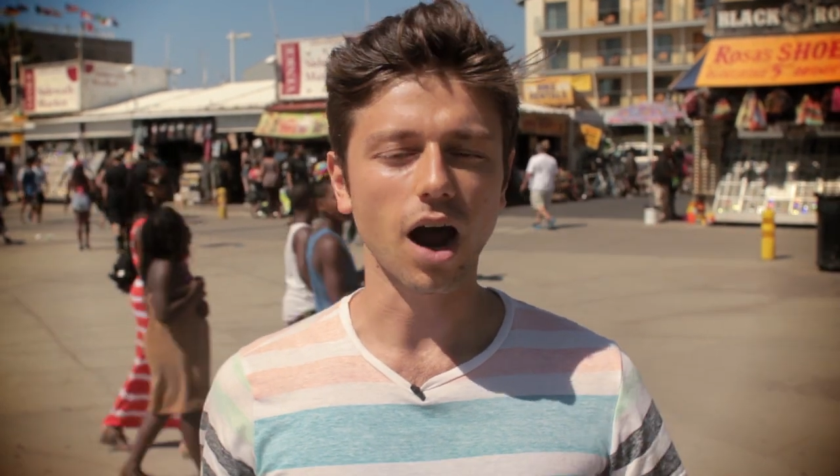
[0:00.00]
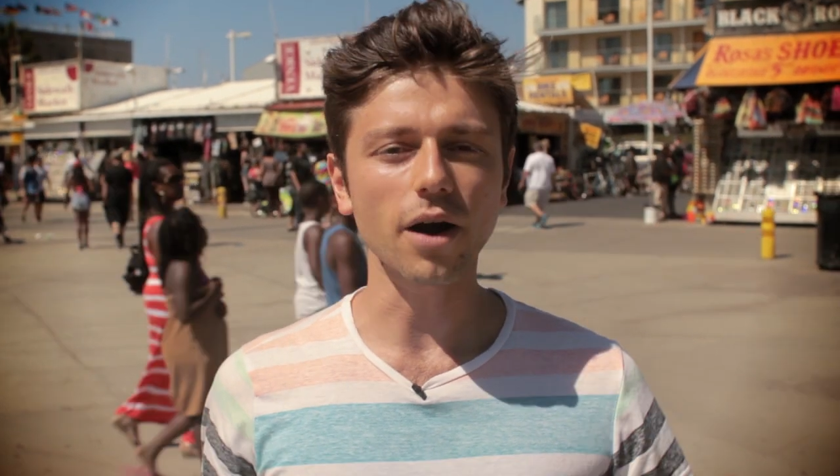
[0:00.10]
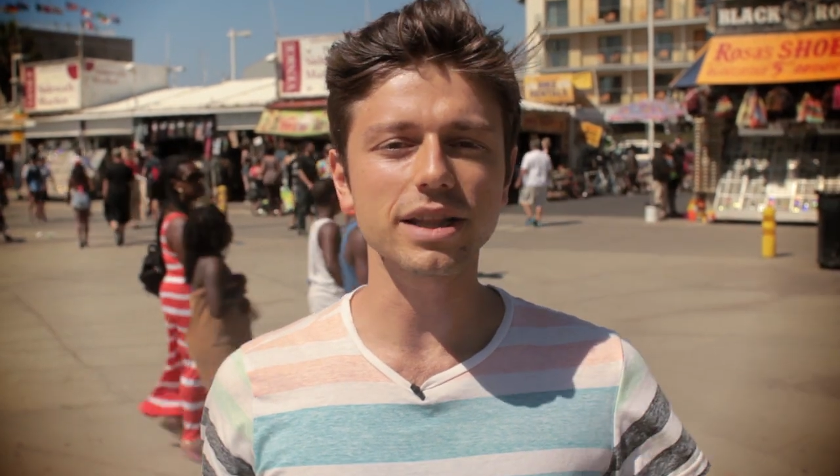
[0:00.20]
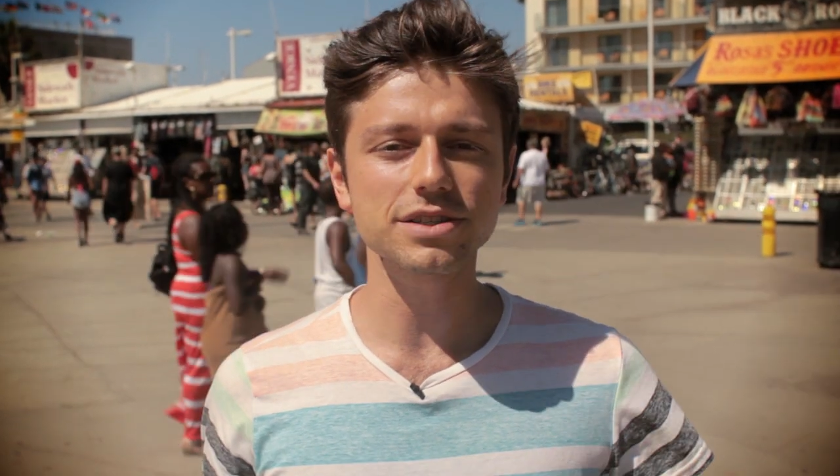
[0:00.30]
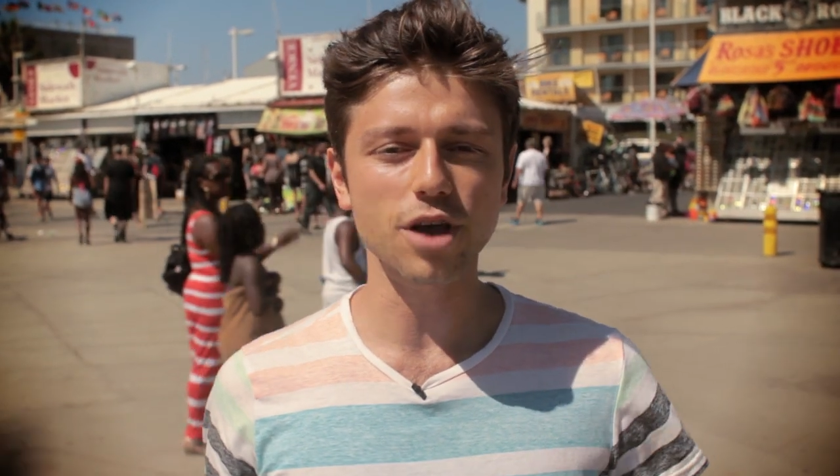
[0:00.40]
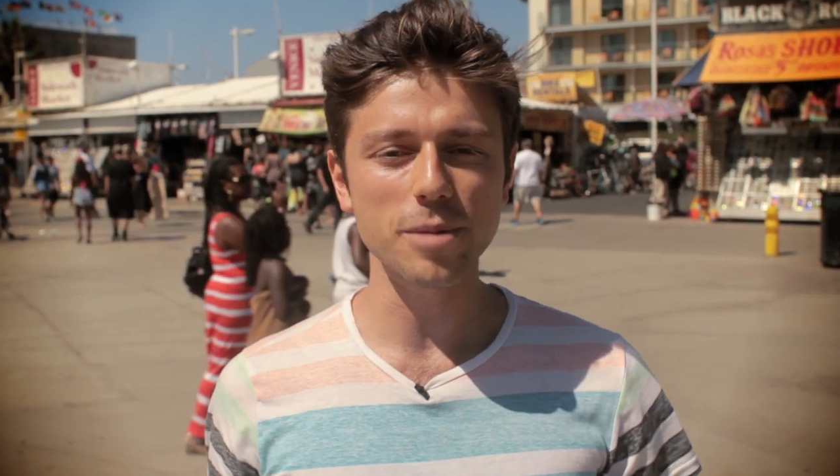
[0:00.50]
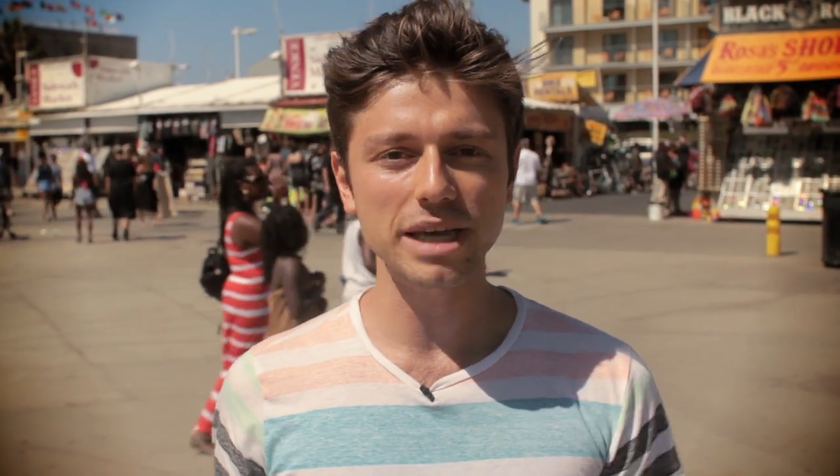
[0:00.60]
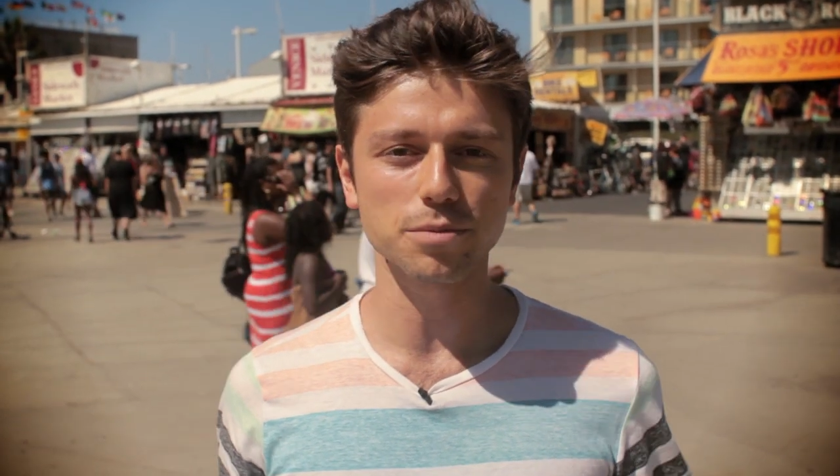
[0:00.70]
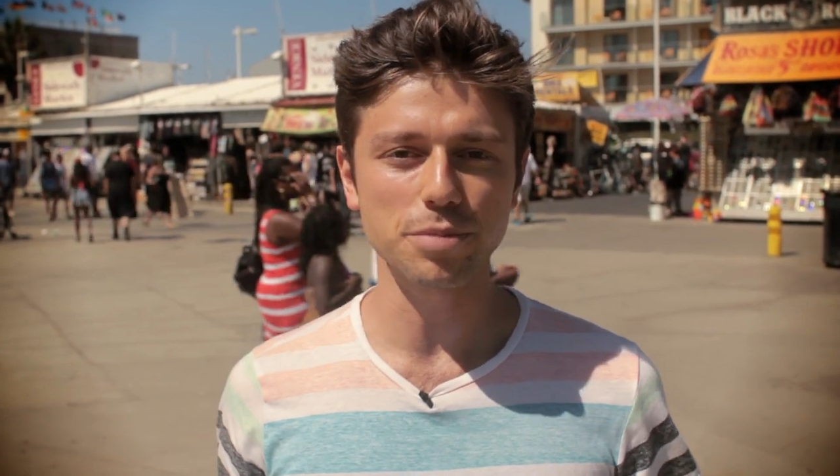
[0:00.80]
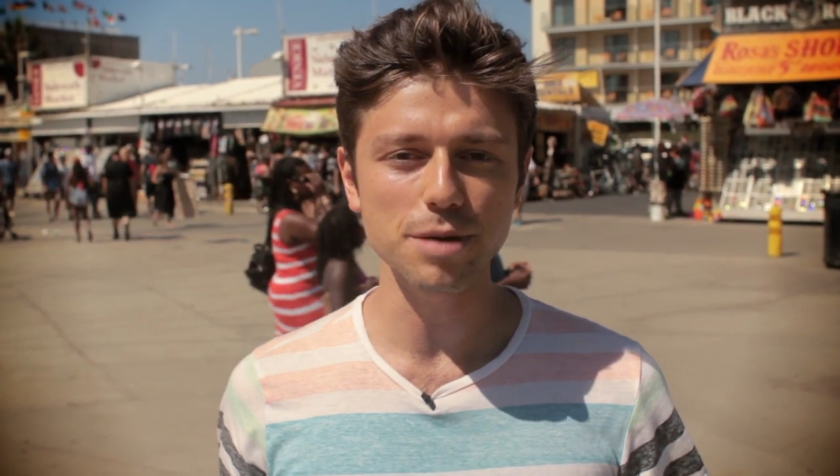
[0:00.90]
All right, let's go
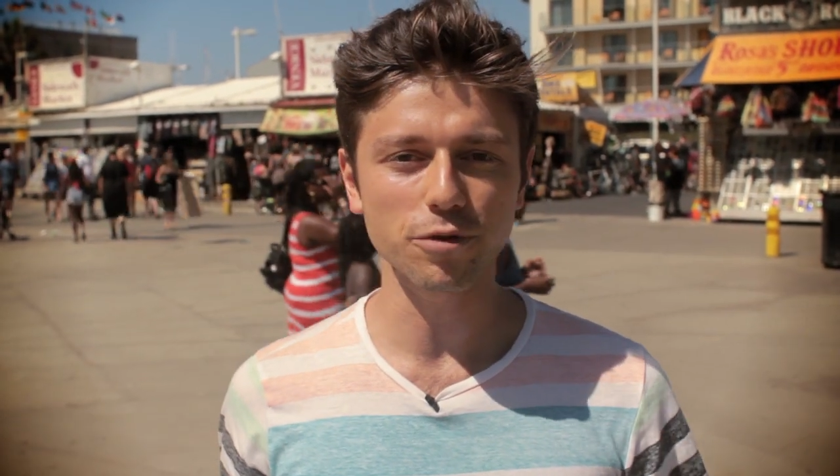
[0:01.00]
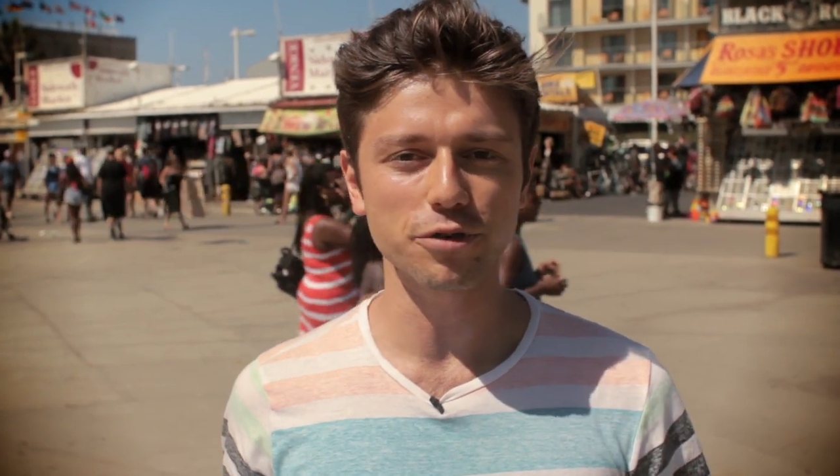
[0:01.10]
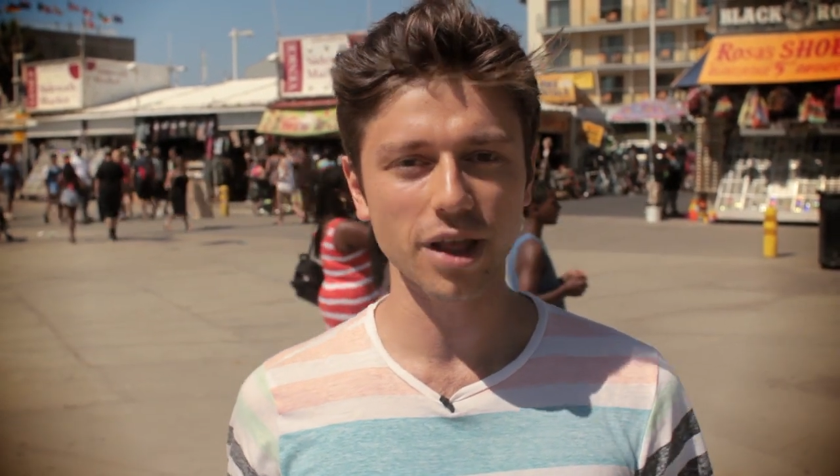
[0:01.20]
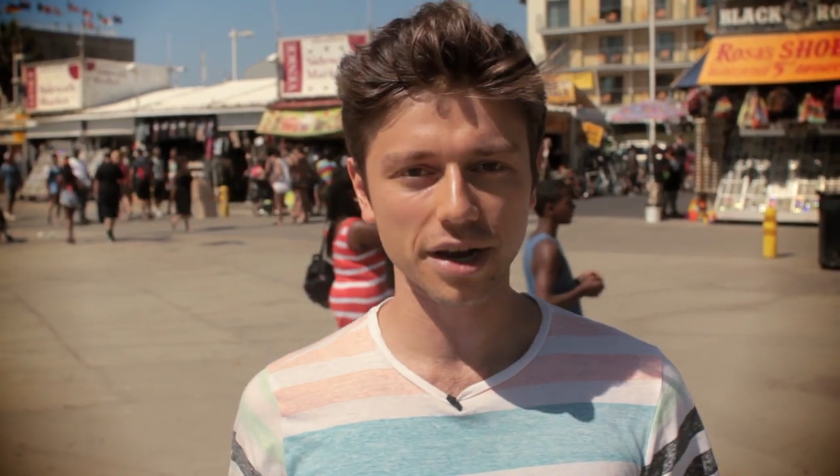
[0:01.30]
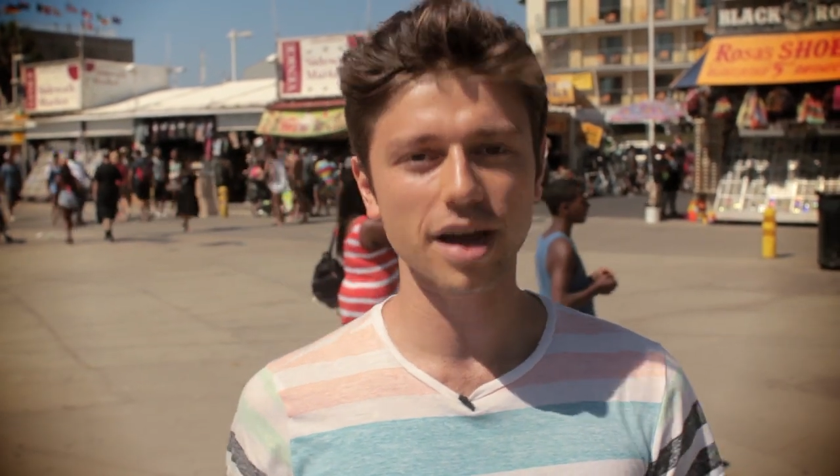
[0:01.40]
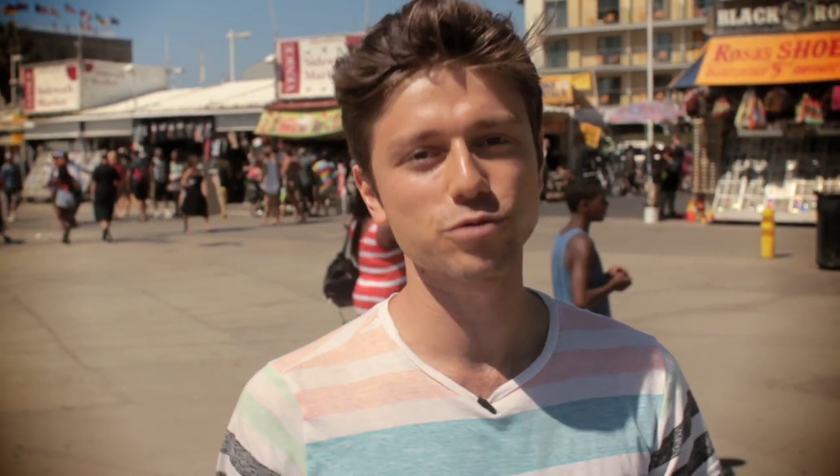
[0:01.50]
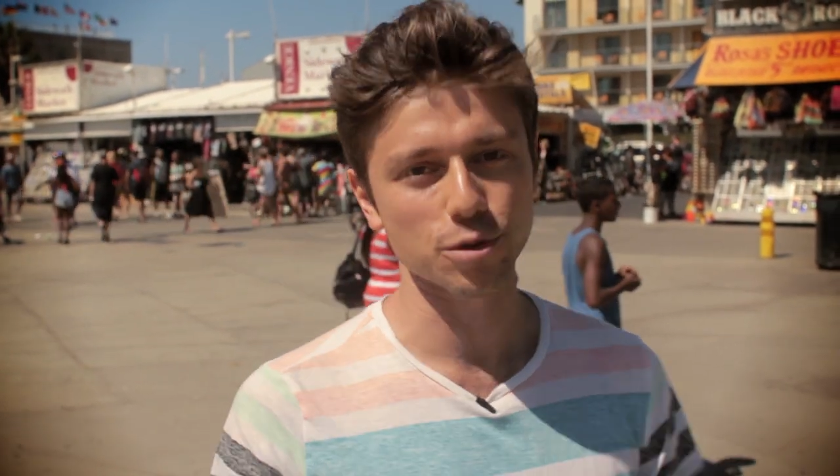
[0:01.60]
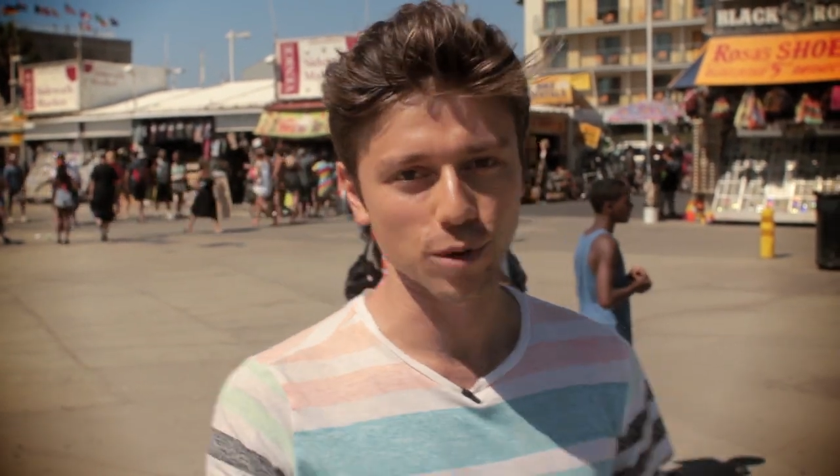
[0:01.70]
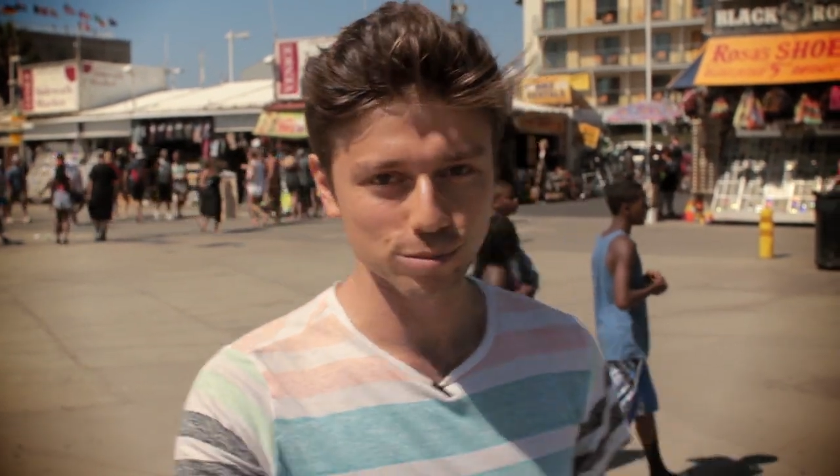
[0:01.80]
make some people feel uncomfortable.